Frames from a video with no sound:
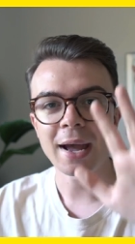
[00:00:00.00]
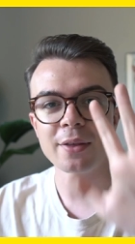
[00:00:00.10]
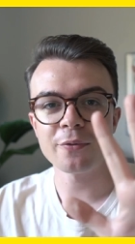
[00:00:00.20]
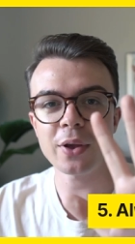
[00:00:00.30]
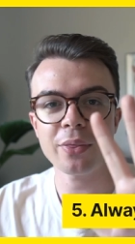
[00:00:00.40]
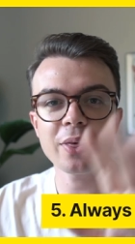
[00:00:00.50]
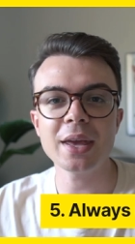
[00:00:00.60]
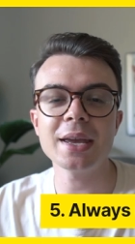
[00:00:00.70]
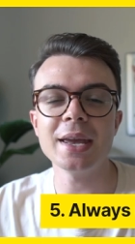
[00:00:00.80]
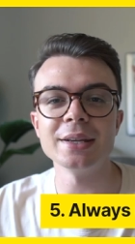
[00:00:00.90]
And the fifth
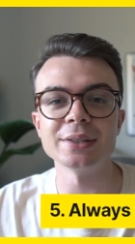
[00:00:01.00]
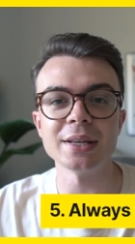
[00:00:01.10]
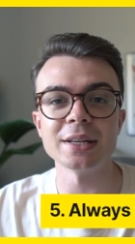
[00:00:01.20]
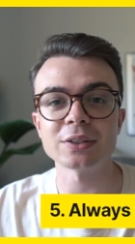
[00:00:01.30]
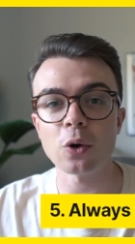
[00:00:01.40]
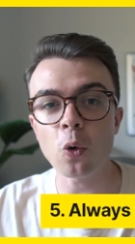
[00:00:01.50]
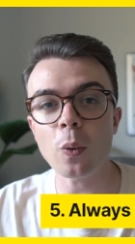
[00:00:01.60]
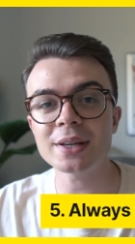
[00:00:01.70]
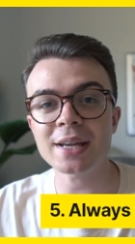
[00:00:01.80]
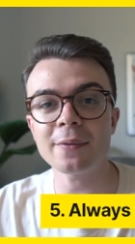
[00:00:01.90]
thing is this:
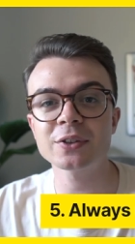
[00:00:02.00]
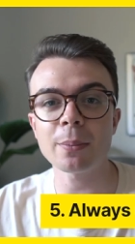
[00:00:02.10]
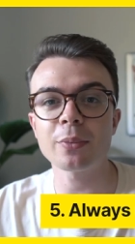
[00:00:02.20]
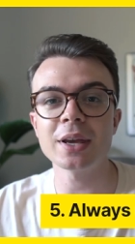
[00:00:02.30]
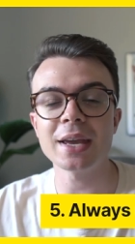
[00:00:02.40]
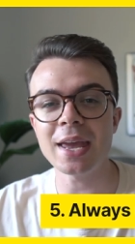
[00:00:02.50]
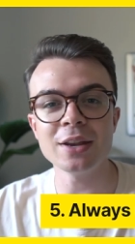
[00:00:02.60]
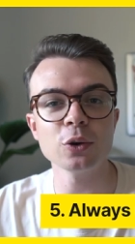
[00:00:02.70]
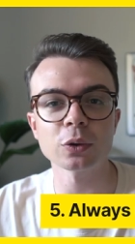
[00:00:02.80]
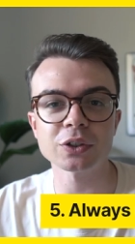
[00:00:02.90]
always have something
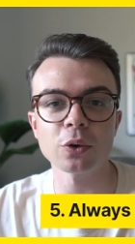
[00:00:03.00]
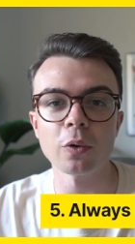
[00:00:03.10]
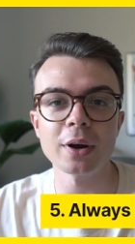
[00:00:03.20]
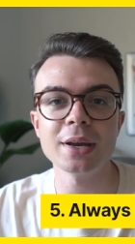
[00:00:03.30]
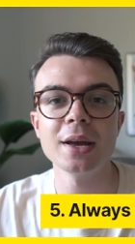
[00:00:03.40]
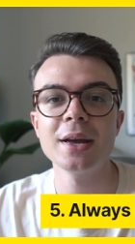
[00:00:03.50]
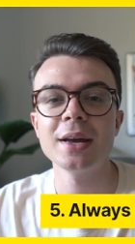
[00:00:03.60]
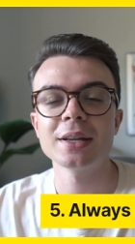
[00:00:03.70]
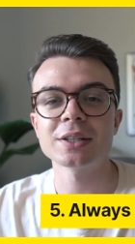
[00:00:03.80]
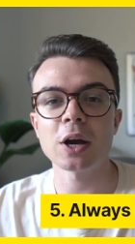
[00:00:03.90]
in your story.
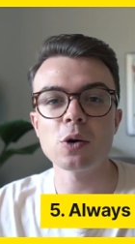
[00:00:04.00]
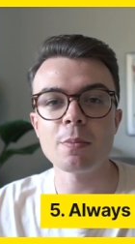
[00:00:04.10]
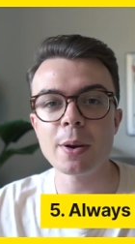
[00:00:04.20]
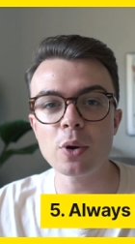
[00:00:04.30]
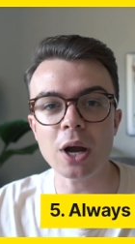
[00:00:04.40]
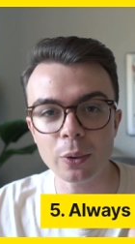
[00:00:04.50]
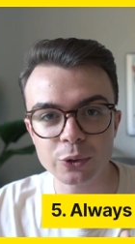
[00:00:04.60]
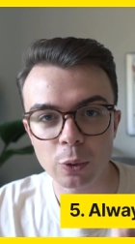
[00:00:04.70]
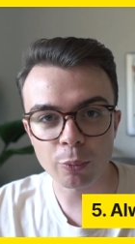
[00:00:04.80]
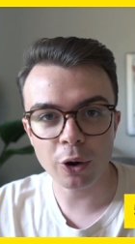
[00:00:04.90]
So when people go
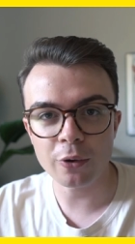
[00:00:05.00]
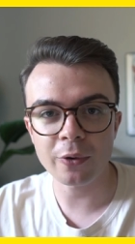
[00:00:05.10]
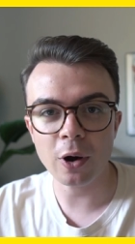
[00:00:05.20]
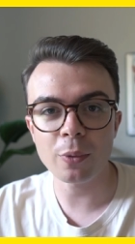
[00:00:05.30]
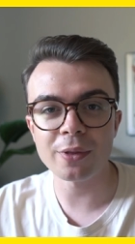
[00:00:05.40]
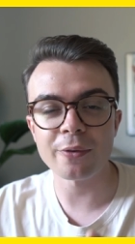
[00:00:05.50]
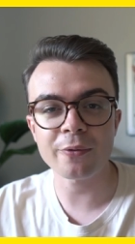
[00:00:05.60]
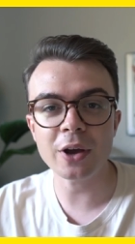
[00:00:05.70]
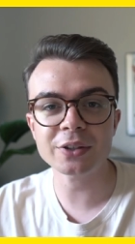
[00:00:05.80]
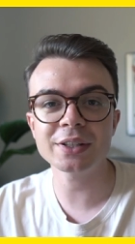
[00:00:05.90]
onto a profile, one of the
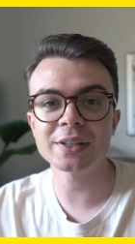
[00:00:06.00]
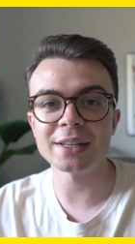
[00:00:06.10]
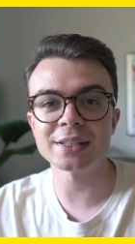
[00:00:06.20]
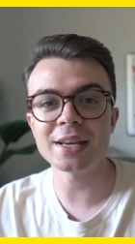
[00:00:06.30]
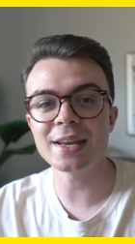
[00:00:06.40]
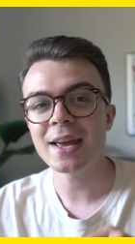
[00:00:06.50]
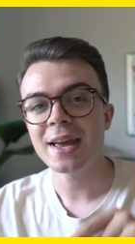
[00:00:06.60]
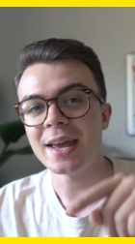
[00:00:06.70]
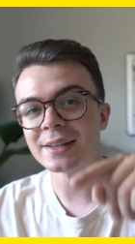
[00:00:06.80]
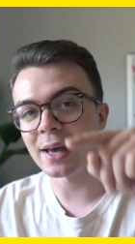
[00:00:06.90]
first things they see
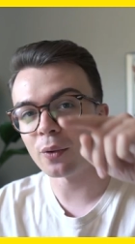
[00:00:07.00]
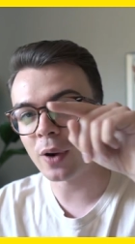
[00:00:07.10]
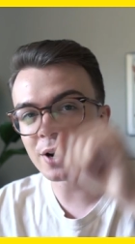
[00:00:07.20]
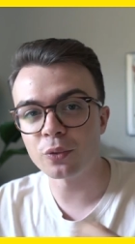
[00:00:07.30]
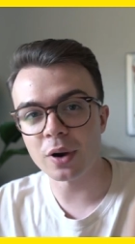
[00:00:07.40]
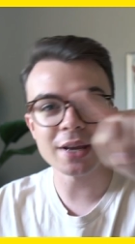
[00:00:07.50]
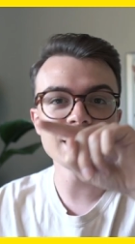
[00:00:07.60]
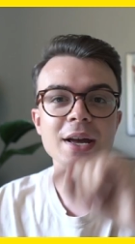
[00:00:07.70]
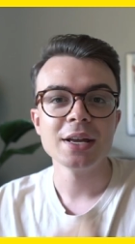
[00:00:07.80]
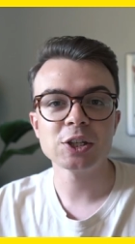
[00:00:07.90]
is that red
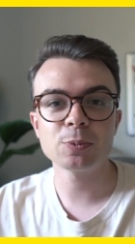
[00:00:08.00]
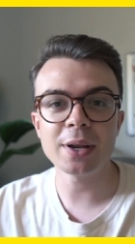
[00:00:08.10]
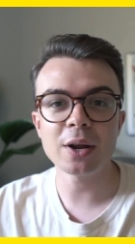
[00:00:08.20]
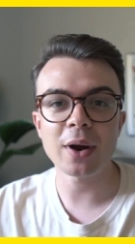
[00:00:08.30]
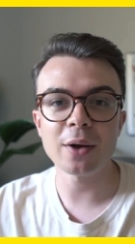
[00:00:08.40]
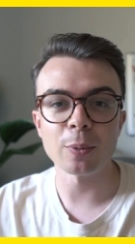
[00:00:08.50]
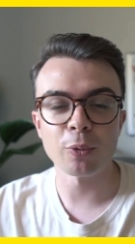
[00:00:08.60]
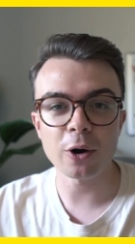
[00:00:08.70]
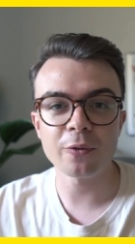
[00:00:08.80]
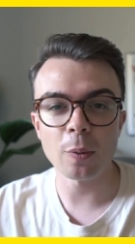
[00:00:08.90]
ring spin around the
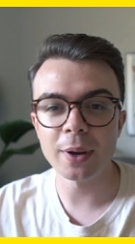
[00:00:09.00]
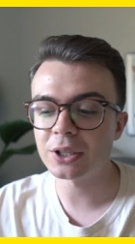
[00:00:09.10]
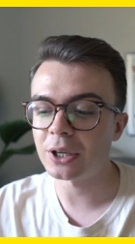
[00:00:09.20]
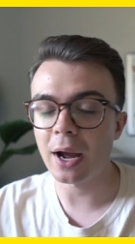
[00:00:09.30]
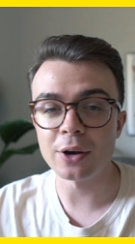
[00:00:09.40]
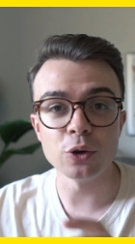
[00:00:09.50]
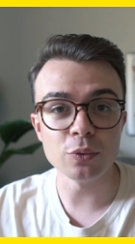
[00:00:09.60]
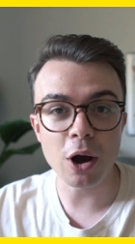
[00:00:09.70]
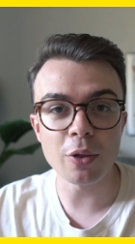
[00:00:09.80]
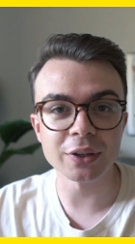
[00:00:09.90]
profile picture, and you
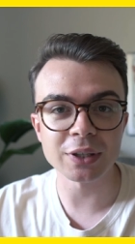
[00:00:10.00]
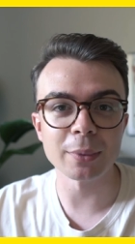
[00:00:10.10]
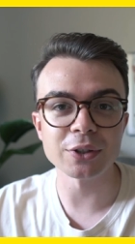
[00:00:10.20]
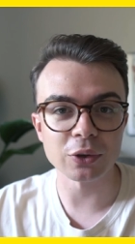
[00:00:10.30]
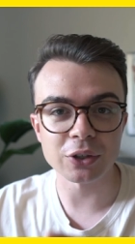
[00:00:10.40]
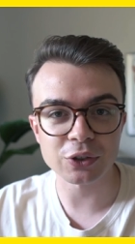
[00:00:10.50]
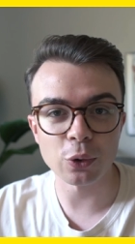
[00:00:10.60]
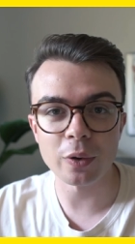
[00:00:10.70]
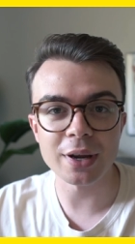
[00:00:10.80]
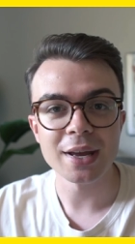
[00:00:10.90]
know that someone's got a
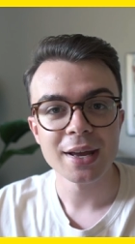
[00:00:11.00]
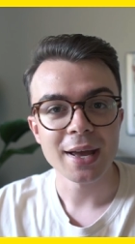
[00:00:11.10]
story.